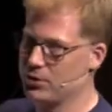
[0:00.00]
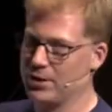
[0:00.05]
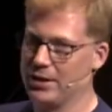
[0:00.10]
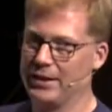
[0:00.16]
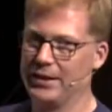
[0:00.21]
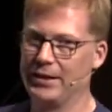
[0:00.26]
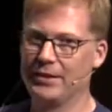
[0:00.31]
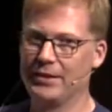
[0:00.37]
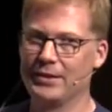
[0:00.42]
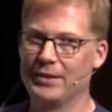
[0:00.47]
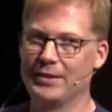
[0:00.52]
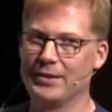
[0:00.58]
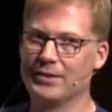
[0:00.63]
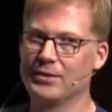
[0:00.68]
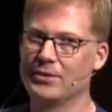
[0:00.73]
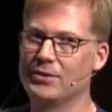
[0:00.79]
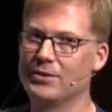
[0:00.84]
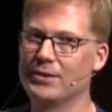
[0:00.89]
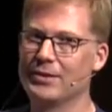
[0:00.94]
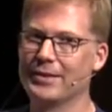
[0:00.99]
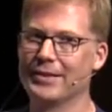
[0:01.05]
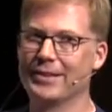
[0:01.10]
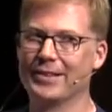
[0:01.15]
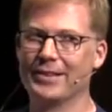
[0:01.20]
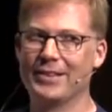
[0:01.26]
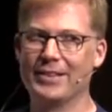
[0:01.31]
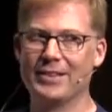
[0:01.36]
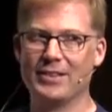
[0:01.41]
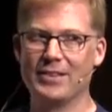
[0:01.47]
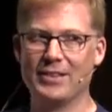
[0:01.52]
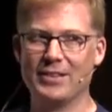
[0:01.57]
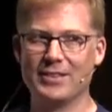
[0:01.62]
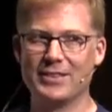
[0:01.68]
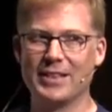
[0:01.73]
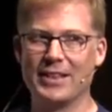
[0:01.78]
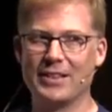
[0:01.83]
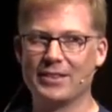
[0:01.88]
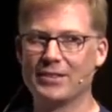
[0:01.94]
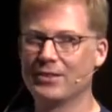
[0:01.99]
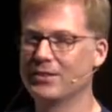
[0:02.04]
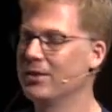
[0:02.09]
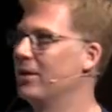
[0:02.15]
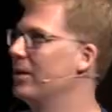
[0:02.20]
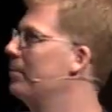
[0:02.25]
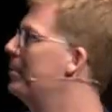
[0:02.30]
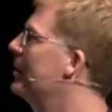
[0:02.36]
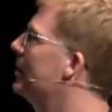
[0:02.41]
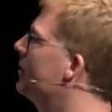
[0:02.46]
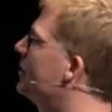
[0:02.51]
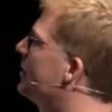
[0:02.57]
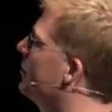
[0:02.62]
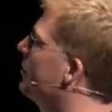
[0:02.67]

training is in the exact IPL